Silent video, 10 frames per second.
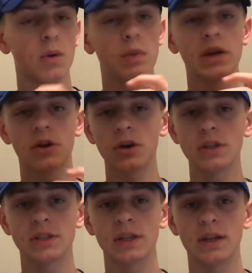We
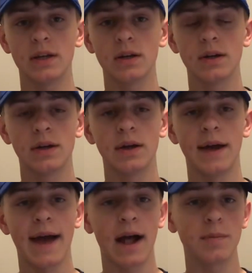could see
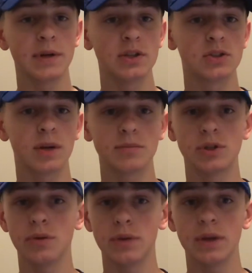Alpine jump
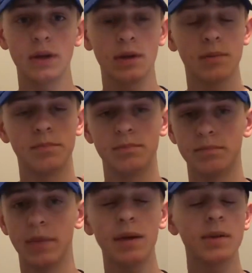to
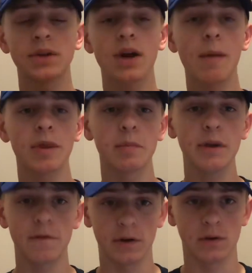maybe the top of the
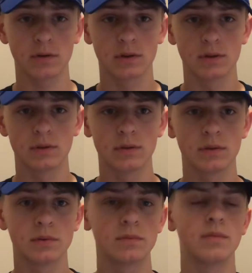midfield.
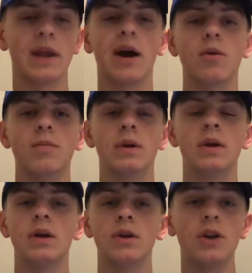Now,
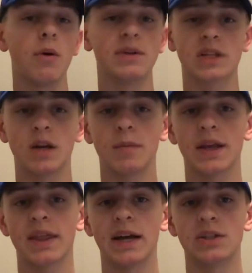no one's going to
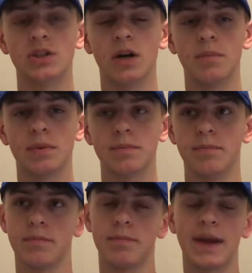make that jump
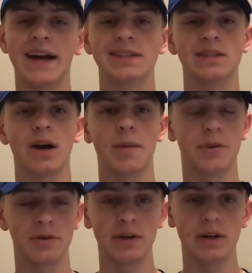past
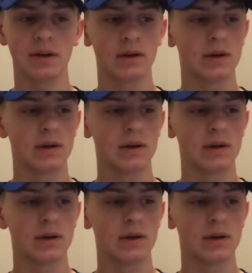top 3